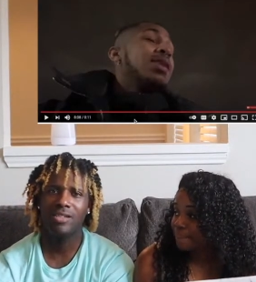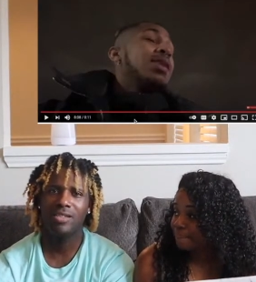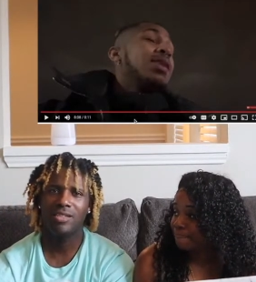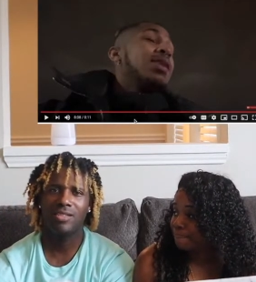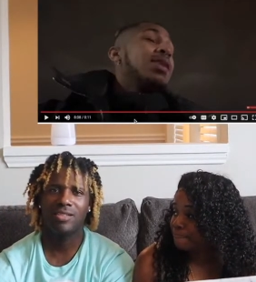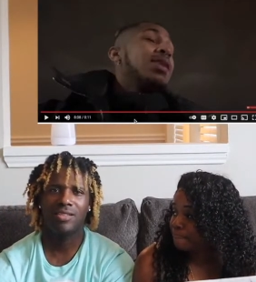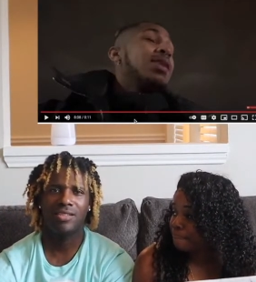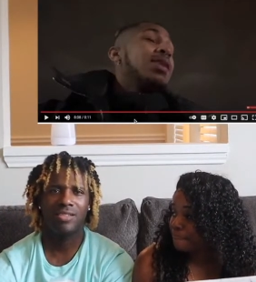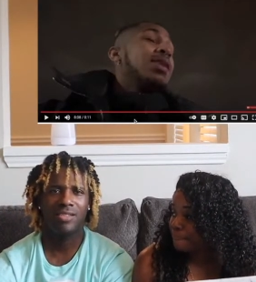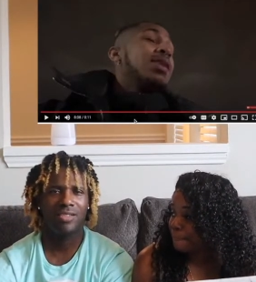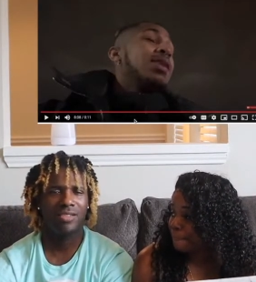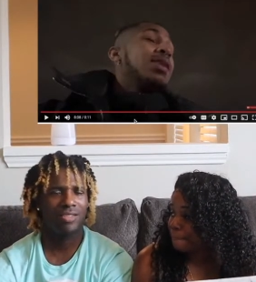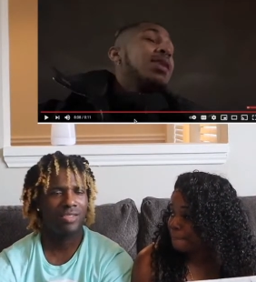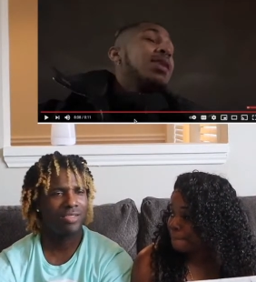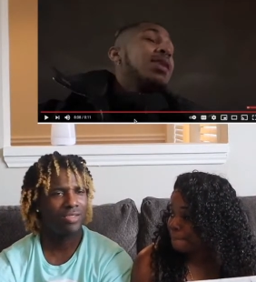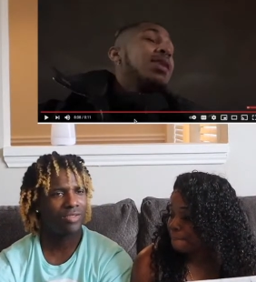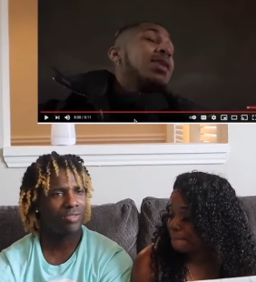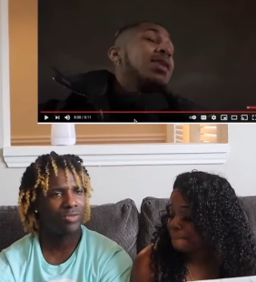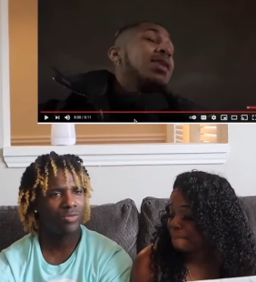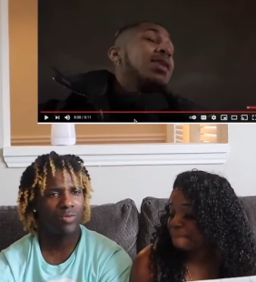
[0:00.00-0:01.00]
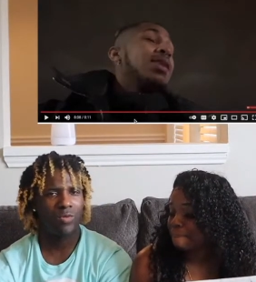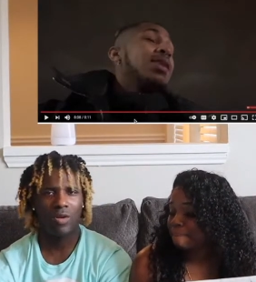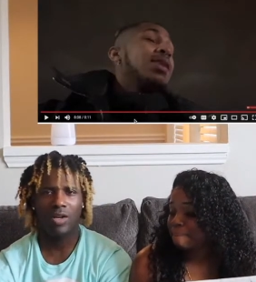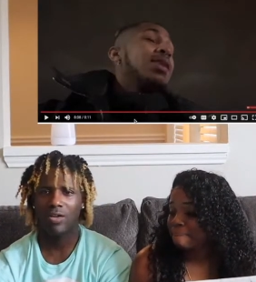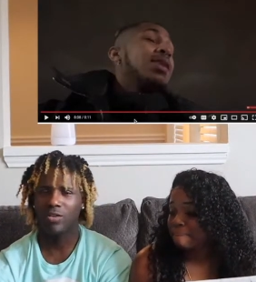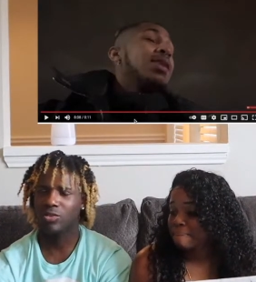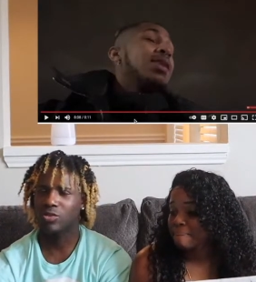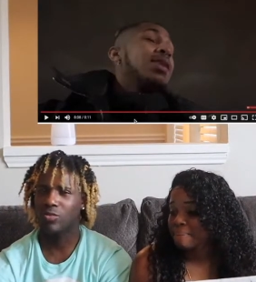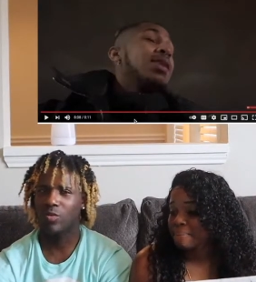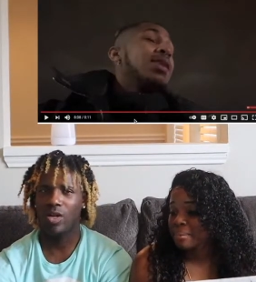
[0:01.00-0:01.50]
Speaker 1: just just
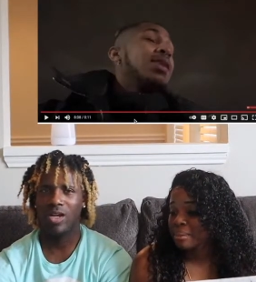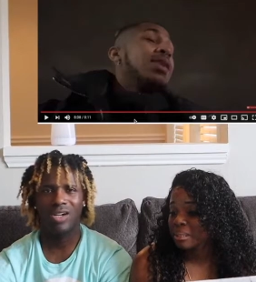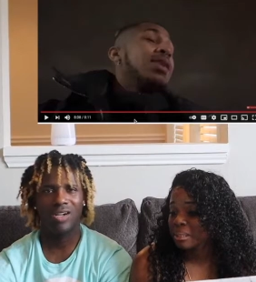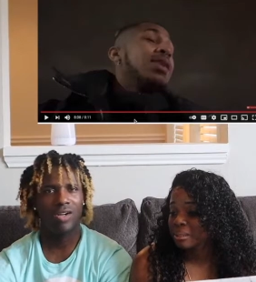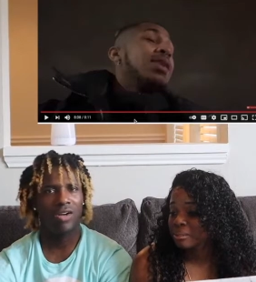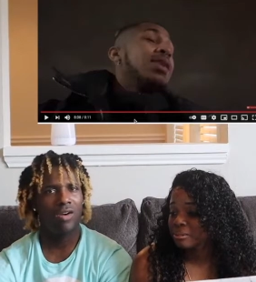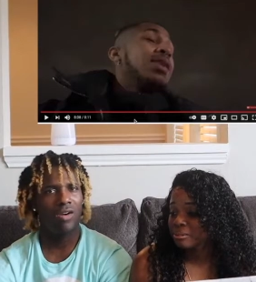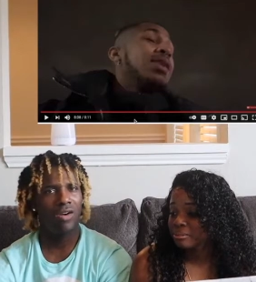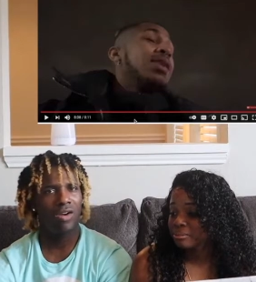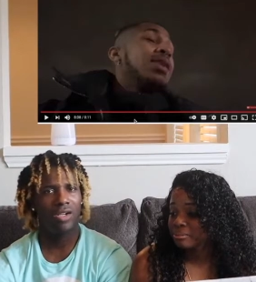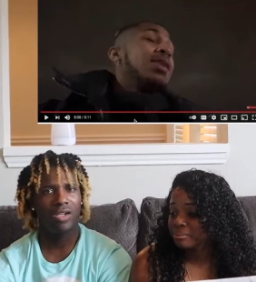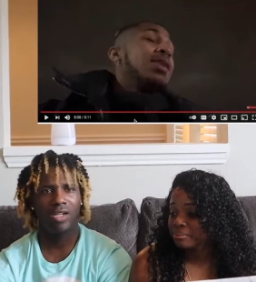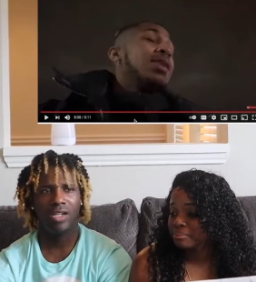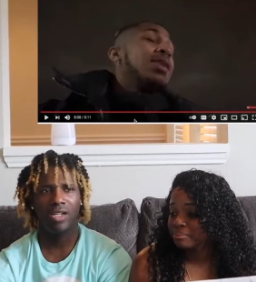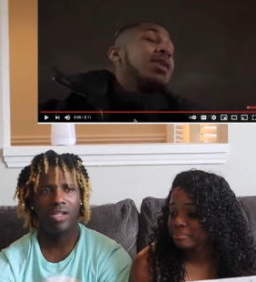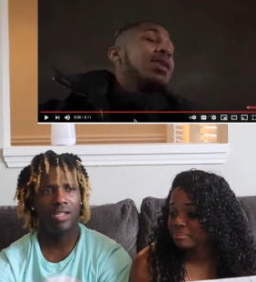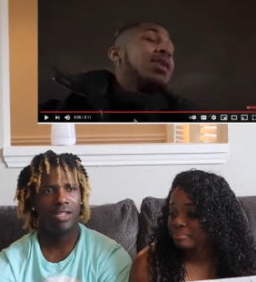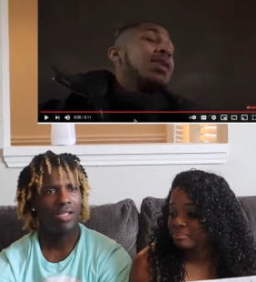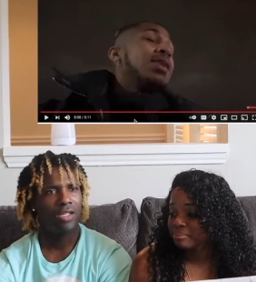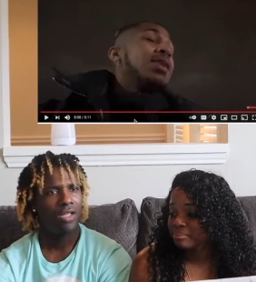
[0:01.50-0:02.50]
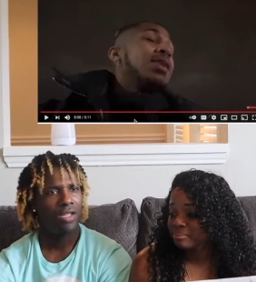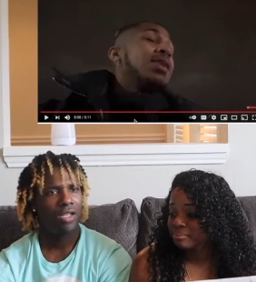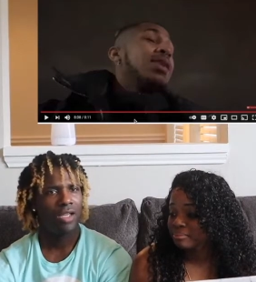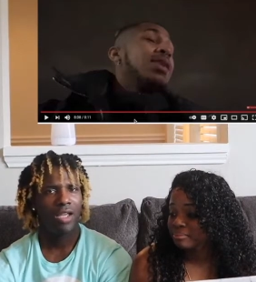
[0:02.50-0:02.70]
swear, swear to God that